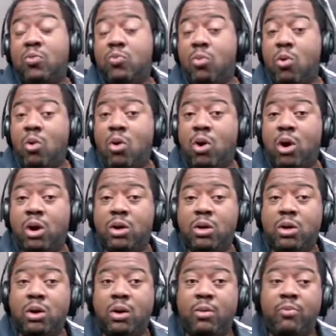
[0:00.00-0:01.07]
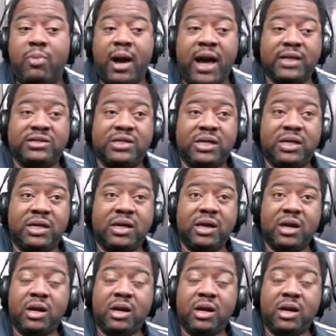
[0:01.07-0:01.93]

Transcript: more boxing